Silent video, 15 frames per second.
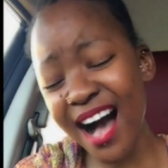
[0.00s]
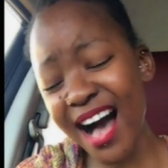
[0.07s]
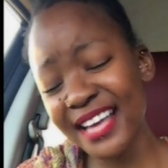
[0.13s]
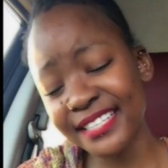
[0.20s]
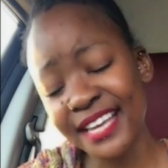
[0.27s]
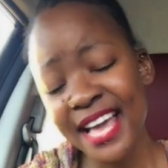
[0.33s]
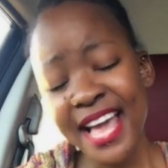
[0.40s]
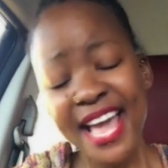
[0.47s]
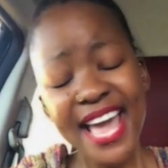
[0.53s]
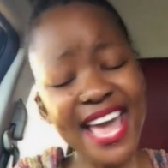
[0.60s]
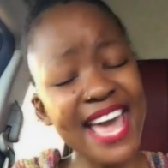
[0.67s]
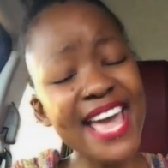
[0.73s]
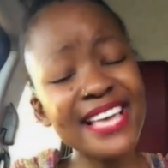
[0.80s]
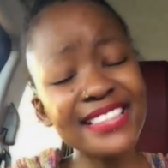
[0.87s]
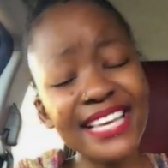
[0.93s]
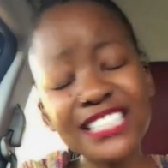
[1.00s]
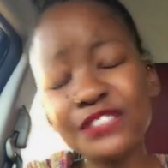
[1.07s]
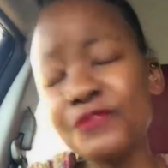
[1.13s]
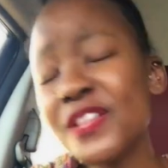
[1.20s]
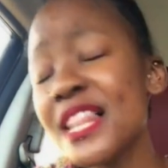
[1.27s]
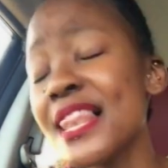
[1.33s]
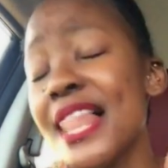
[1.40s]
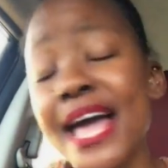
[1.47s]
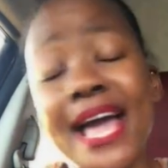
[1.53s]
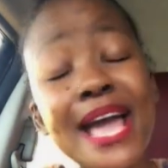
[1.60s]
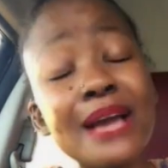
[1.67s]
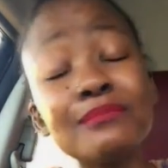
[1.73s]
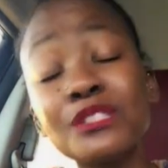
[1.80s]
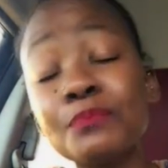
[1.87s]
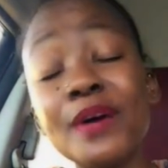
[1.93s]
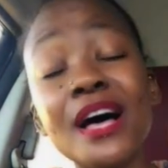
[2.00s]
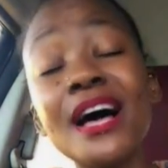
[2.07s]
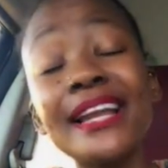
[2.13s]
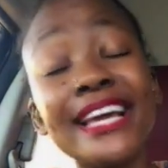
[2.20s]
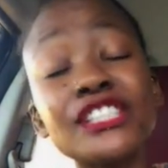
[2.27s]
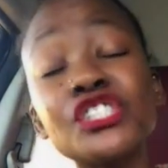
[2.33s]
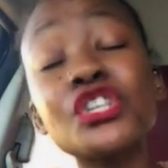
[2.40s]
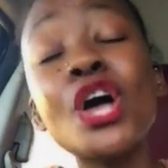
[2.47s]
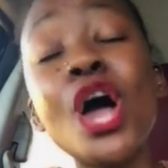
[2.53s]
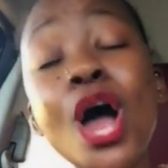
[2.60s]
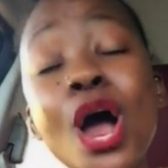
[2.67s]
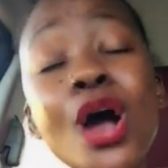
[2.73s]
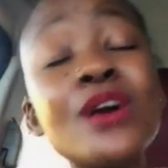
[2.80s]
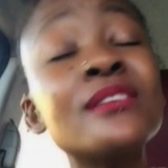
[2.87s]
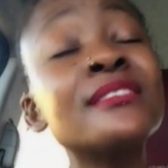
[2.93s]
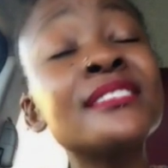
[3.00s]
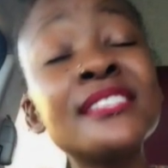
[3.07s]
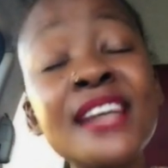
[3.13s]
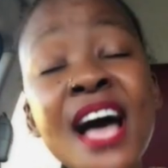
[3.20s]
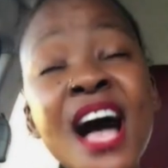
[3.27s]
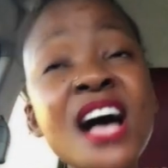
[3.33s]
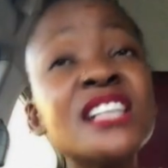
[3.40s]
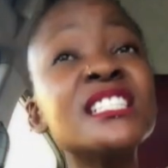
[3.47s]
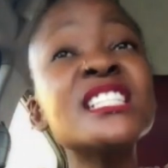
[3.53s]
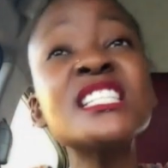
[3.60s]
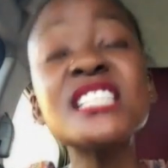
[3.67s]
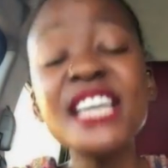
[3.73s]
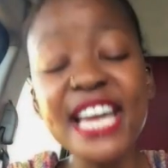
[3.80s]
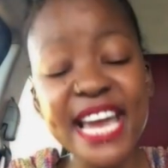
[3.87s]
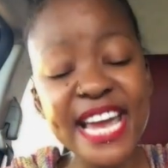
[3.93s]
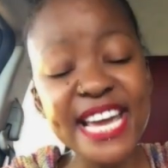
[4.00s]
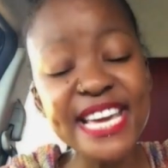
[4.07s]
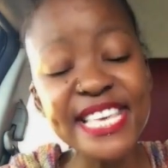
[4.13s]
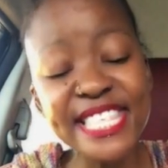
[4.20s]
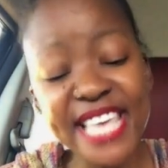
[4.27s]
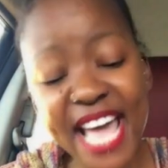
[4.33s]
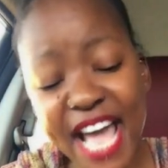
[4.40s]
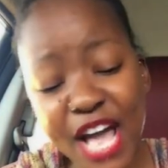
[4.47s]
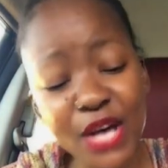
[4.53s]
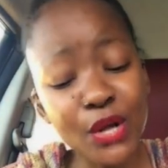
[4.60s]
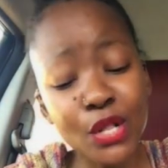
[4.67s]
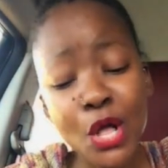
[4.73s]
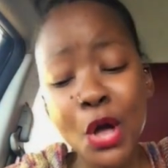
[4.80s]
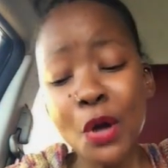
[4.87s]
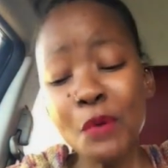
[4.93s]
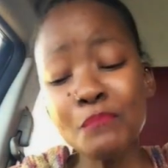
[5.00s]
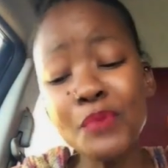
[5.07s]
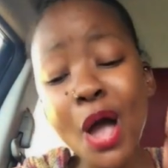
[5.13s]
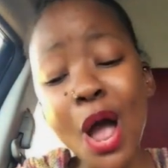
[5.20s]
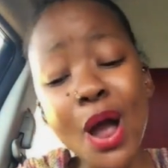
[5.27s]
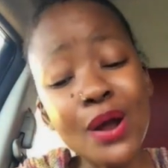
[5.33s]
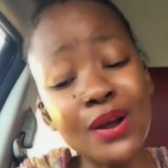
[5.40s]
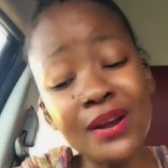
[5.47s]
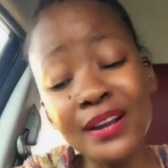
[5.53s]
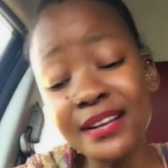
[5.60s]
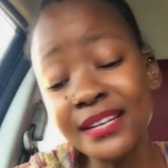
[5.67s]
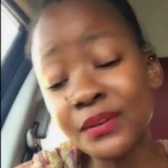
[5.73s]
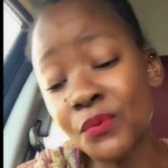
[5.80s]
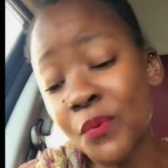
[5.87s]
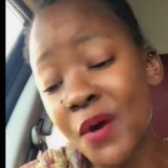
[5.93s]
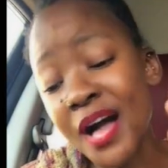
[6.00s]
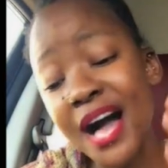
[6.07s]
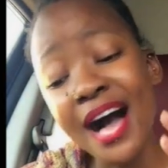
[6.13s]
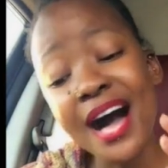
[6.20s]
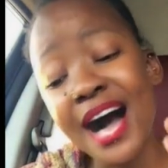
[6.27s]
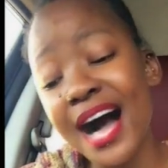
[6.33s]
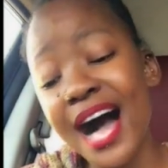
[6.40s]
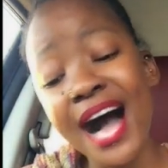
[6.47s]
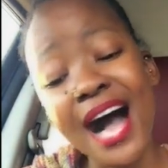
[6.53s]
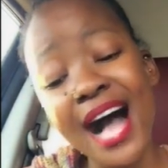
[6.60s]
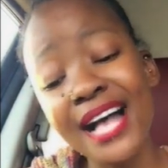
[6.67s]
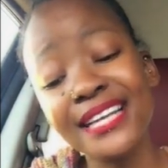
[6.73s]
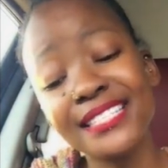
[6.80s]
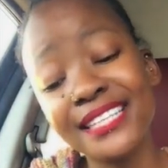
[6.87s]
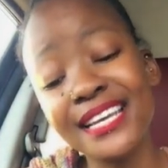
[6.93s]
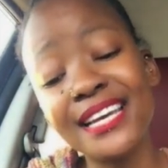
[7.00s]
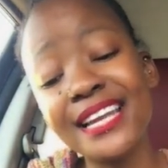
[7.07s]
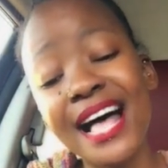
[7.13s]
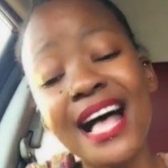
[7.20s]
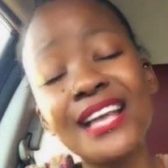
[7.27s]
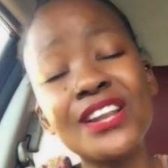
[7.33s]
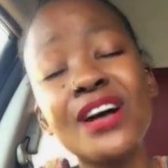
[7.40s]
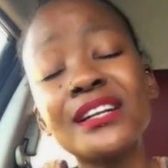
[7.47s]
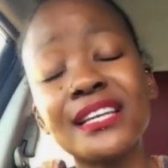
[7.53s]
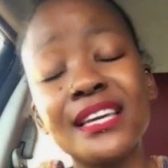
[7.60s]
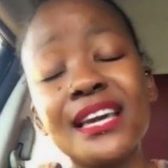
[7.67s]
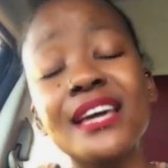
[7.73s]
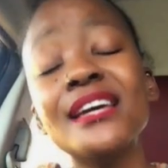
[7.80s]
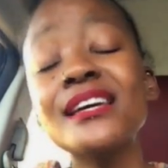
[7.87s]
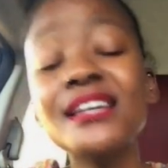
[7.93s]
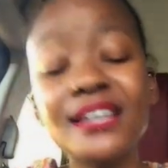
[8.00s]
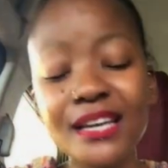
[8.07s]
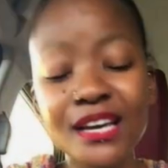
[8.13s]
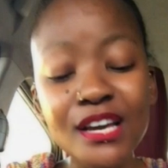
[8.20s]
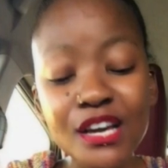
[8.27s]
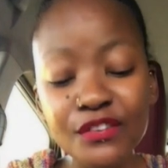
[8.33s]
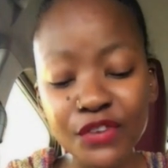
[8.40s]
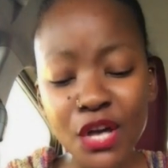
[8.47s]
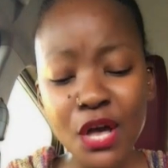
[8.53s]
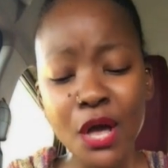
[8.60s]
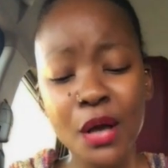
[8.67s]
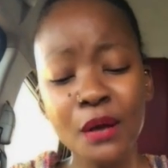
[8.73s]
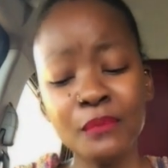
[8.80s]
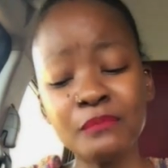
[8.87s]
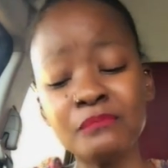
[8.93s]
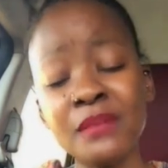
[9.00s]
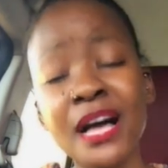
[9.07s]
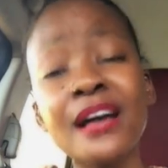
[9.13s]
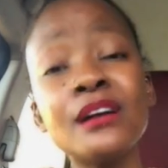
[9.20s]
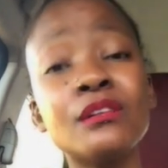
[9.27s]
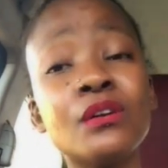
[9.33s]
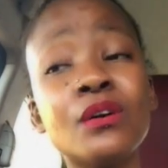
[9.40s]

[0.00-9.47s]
on in these flames, but eternally they'll burn. Why did I not give my